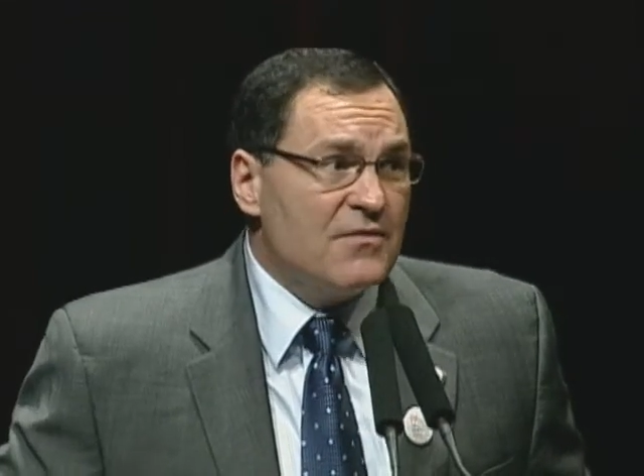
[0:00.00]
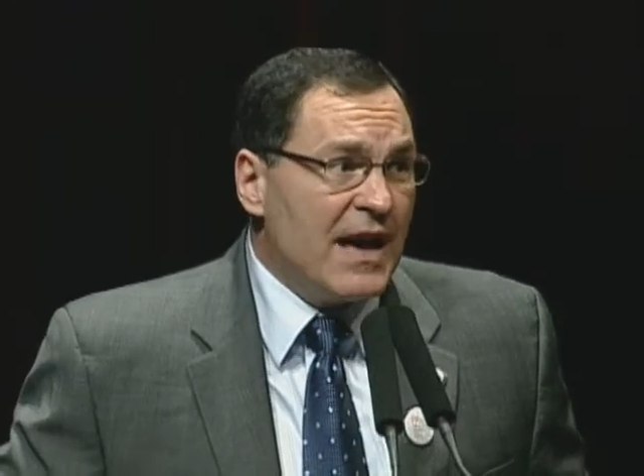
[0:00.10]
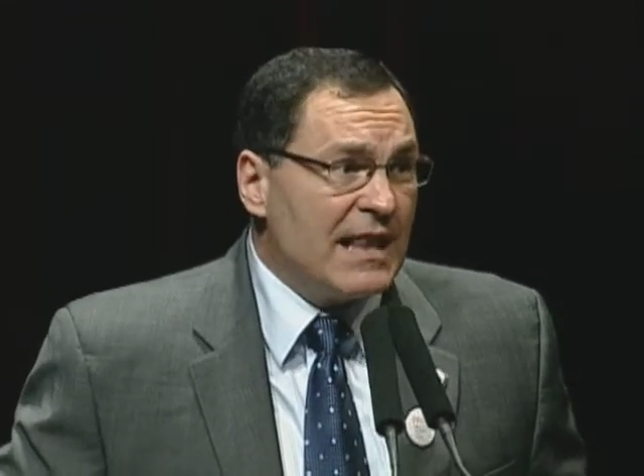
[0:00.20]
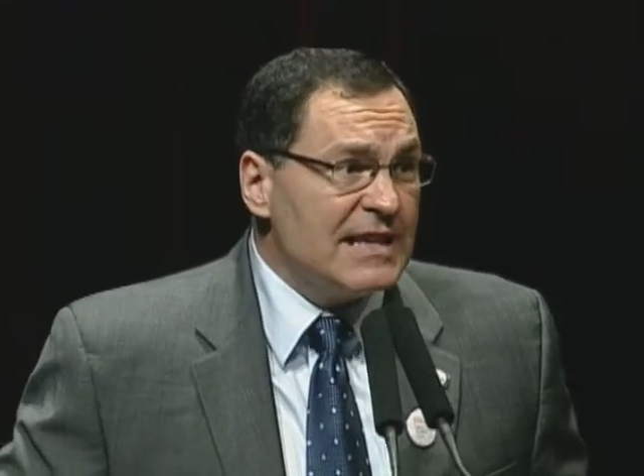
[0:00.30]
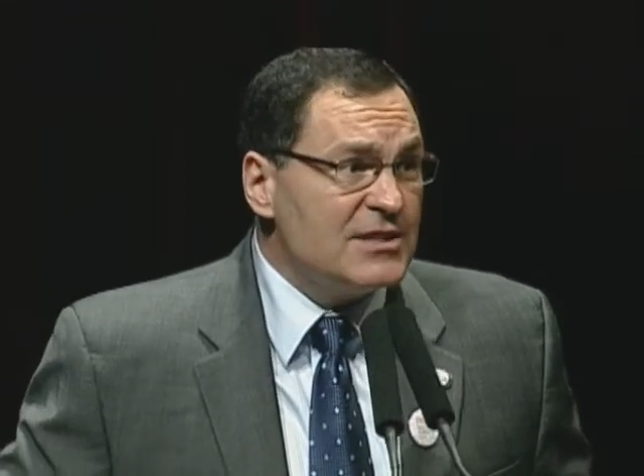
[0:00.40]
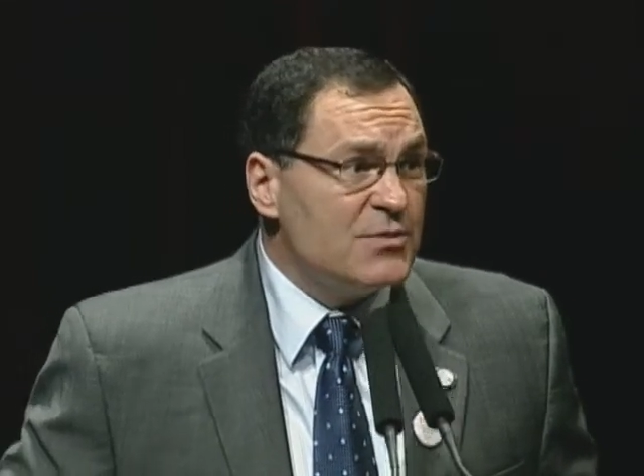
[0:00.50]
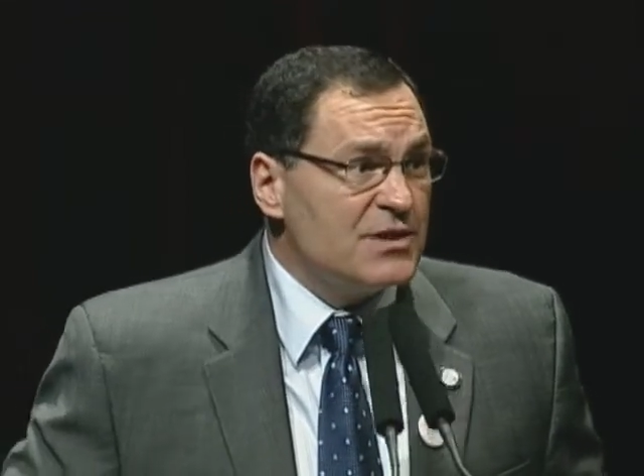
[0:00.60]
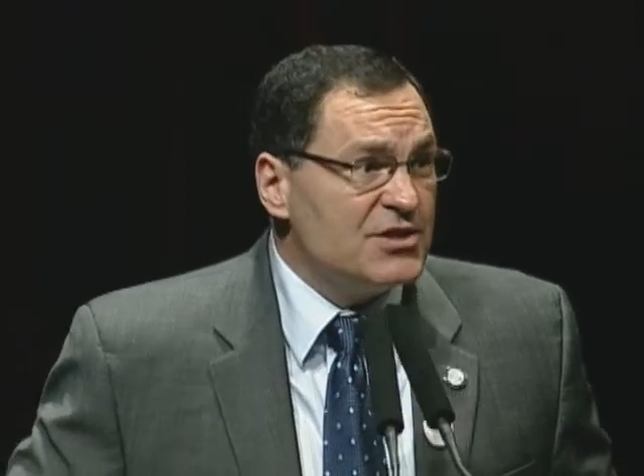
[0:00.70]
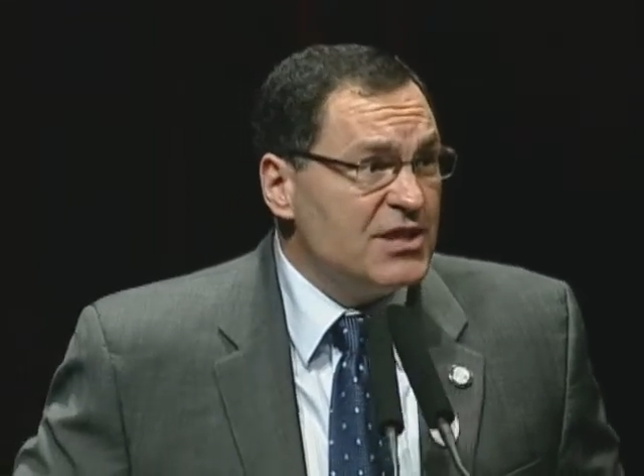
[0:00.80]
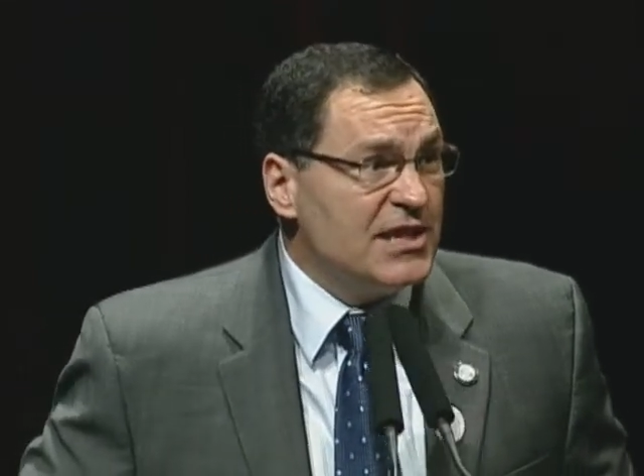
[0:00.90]
failing to
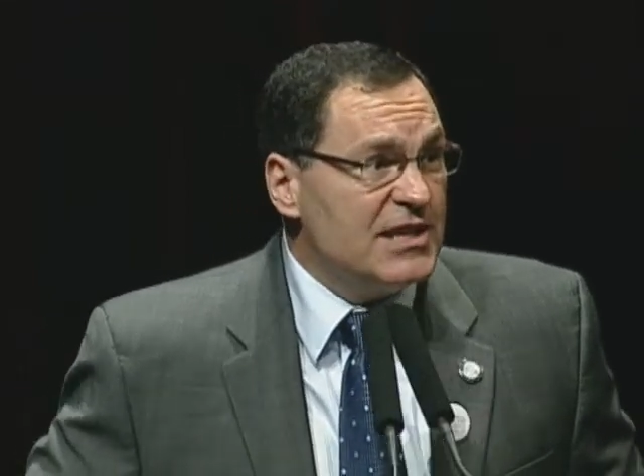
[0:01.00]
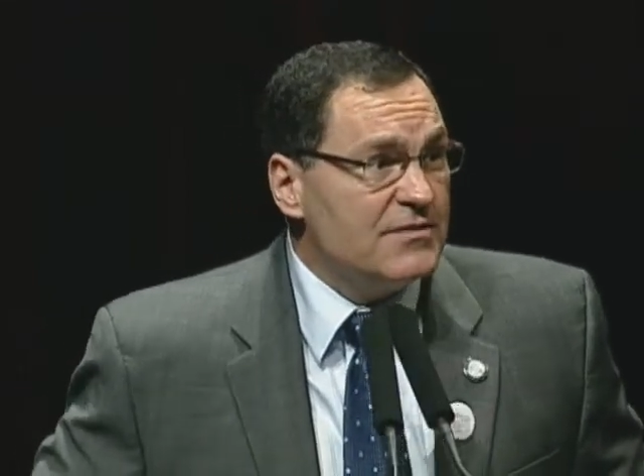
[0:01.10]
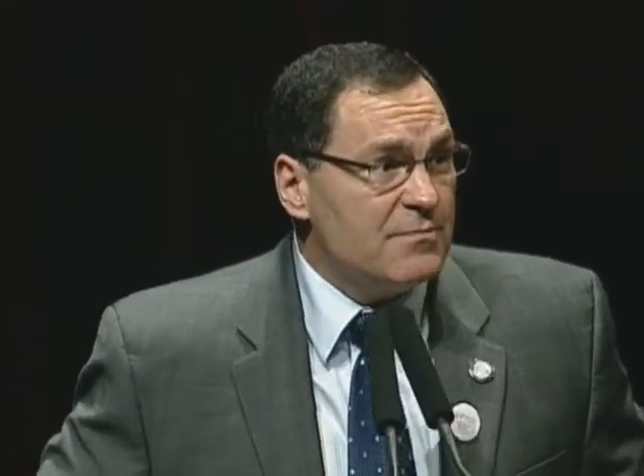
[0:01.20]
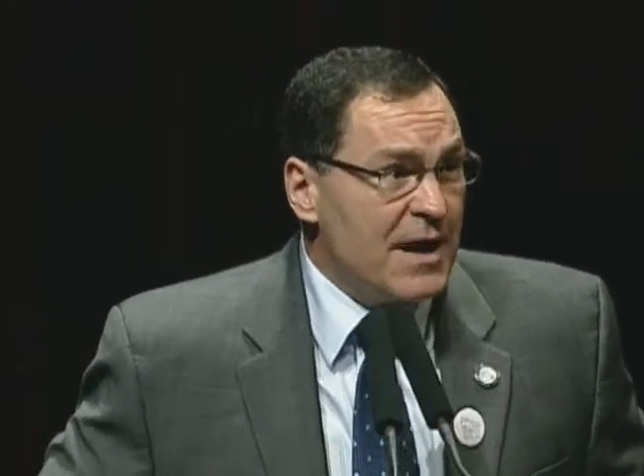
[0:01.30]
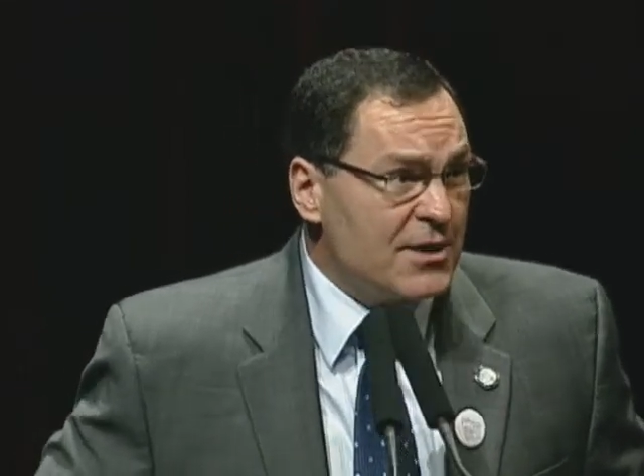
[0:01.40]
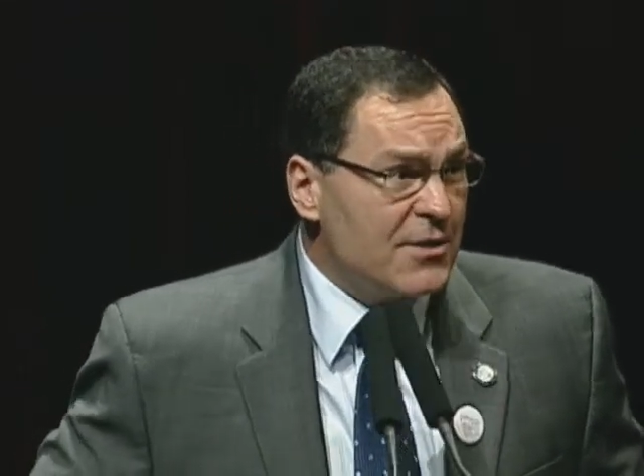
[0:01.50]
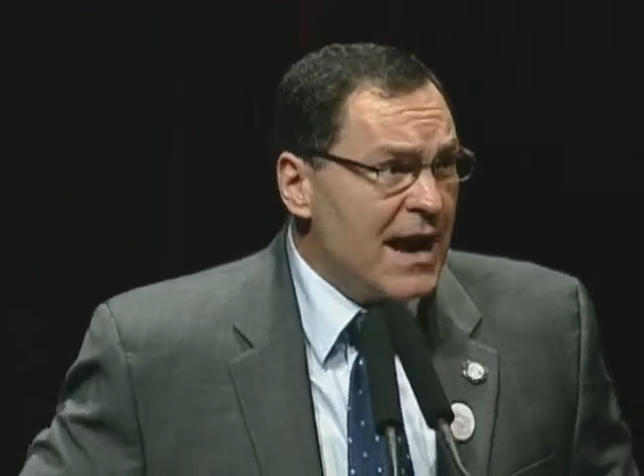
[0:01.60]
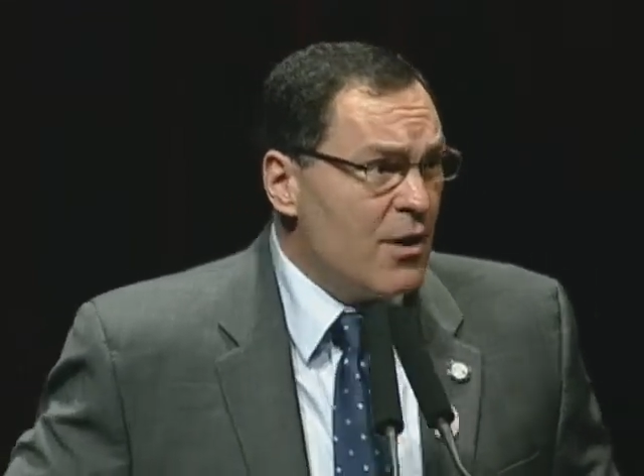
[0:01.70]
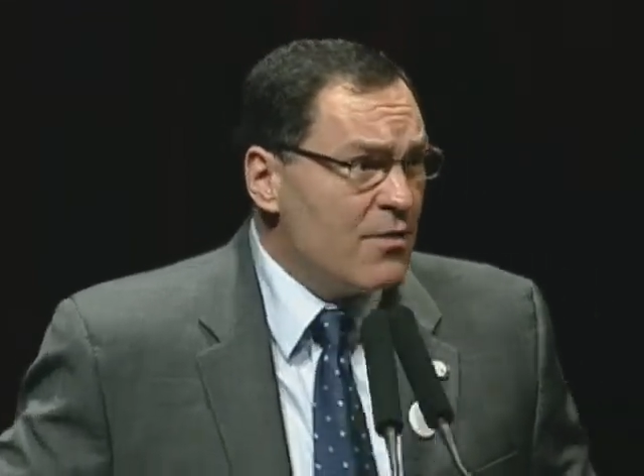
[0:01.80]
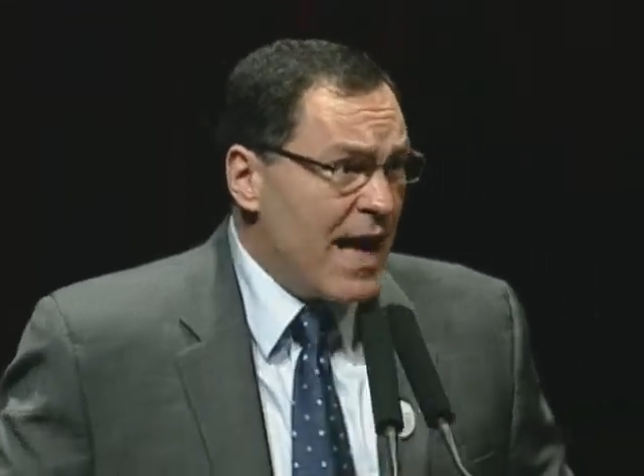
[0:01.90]
achieve better
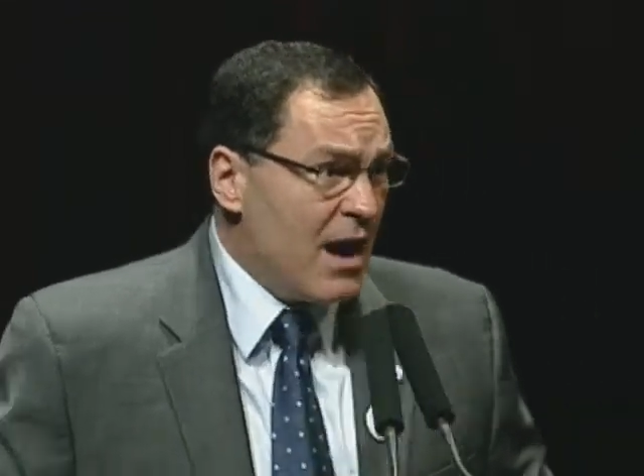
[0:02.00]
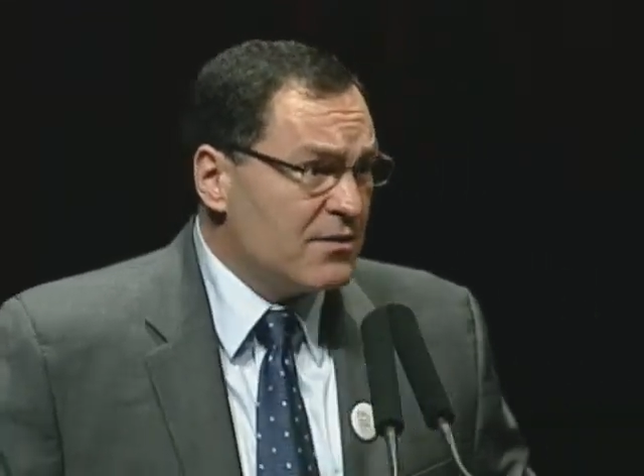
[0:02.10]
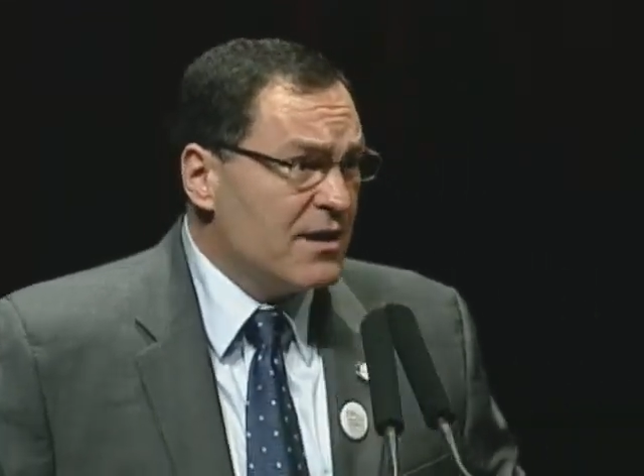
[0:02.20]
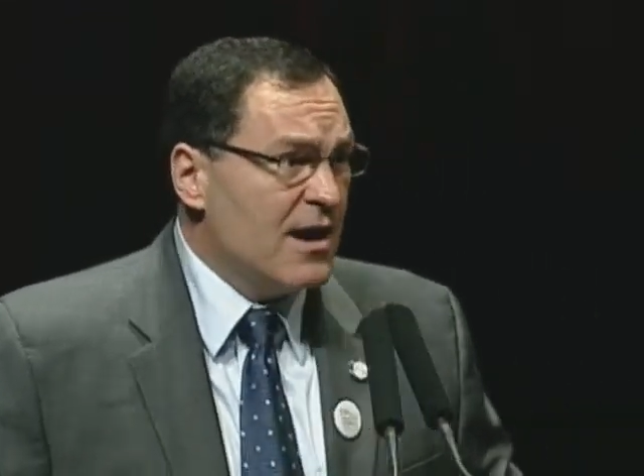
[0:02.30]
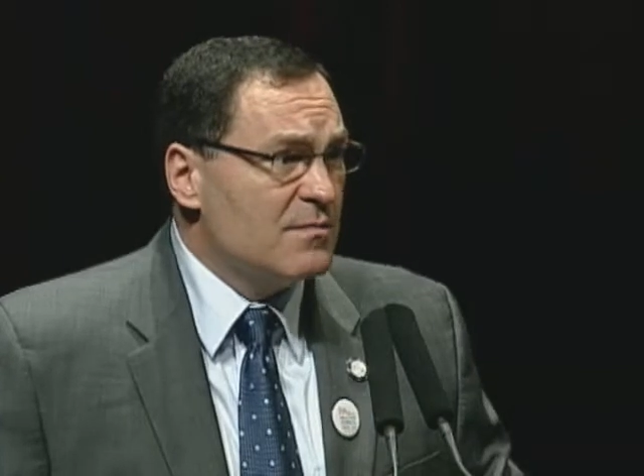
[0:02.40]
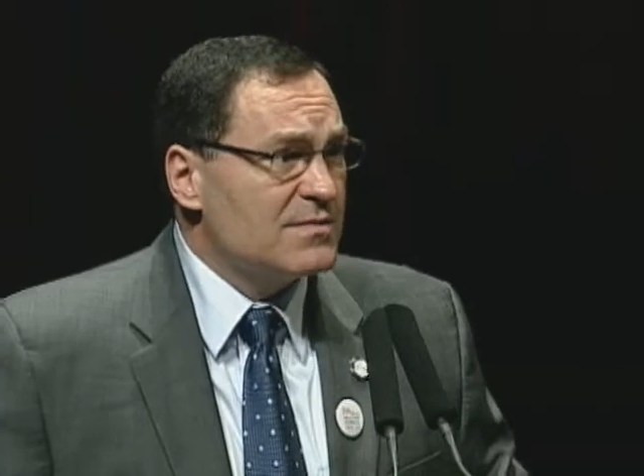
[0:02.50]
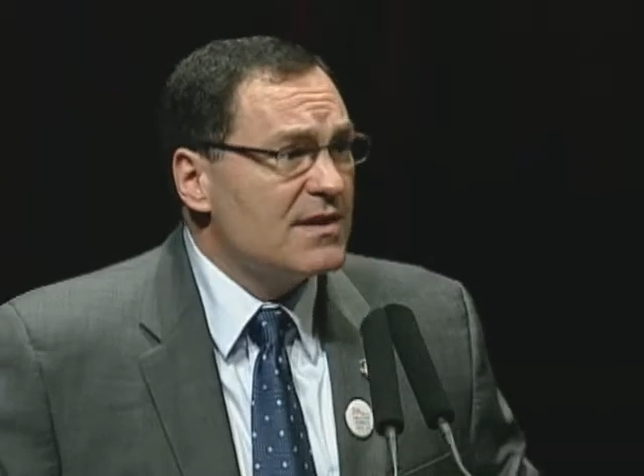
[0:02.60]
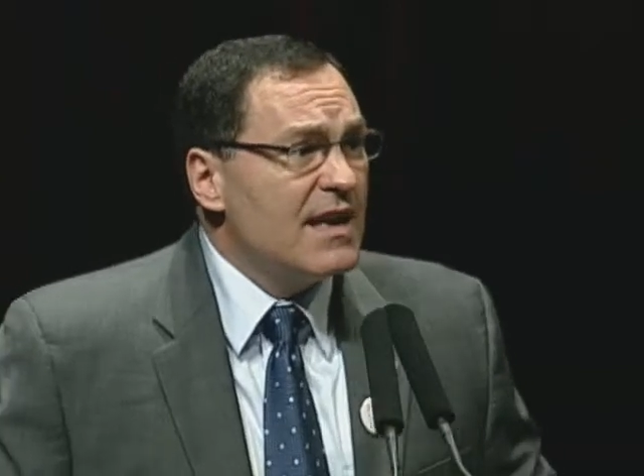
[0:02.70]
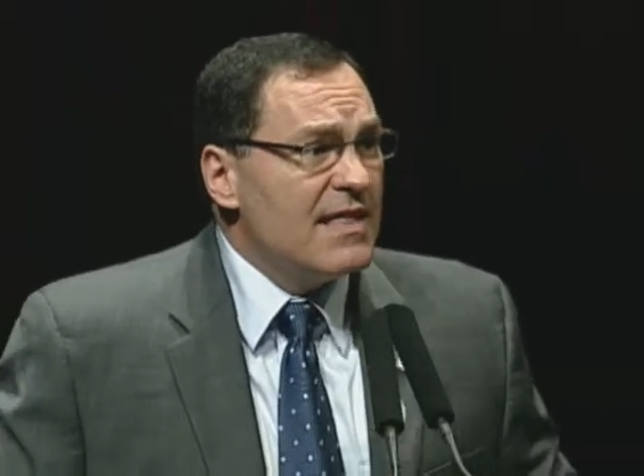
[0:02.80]
health outcomes